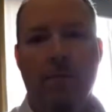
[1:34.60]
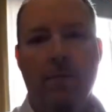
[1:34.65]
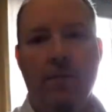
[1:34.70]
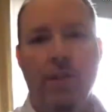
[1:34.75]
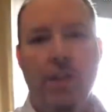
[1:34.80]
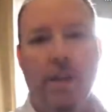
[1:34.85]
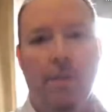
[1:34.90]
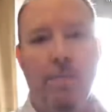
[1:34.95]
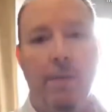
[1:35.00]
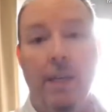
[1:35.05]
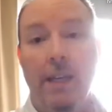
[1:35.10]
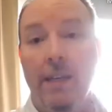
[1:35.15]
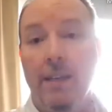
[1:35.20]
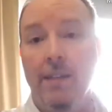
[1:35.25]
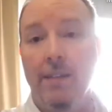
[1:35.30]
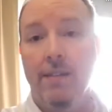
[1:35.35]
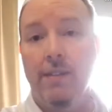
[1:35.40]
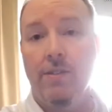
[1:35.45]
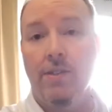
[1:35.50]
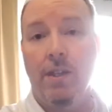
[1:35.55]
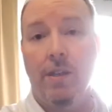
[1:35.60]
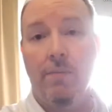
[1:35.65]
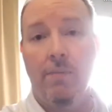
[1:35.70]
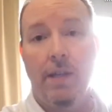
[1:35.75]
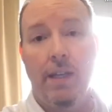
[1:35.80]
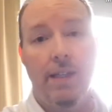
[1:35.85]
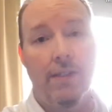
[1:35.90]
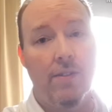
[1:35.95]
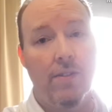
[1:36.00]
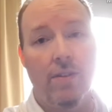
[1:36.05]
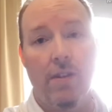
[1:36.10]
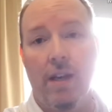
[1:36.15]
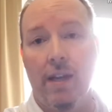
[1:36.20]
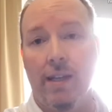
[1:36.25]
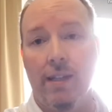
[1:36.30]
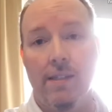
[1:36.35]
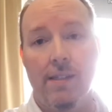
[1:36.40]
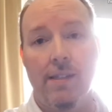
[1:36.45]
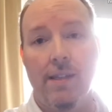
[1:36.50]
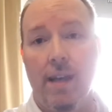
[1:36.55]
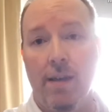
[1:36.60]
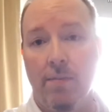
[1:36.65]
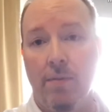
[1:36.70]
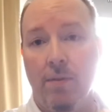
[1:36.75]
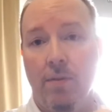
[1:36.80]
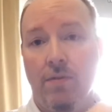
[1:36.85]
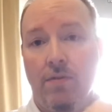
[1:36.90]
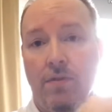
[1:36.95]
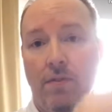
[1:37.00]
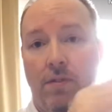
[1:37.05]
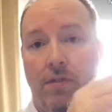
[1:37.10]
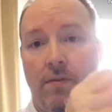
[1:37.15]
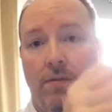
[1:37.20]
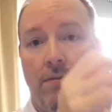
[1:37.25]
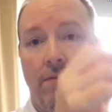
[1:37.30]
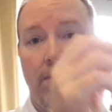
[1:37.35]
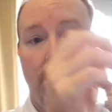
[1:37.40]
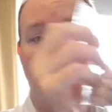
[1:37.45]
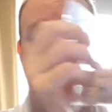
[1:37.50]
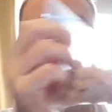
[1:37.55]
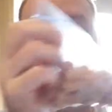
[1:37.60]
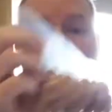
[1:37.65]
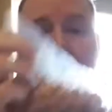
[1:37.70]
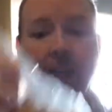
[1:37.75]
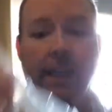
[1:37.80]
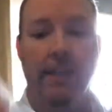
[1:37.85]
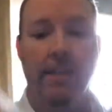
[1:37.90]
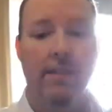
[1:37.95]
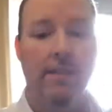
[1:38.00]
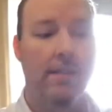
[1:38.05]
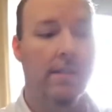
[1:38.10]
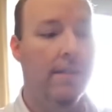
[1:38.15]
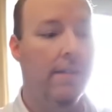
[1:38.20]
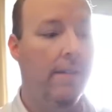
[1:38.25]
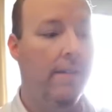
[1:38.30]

Chickpeas. Chickpeas are like a staple for vegans.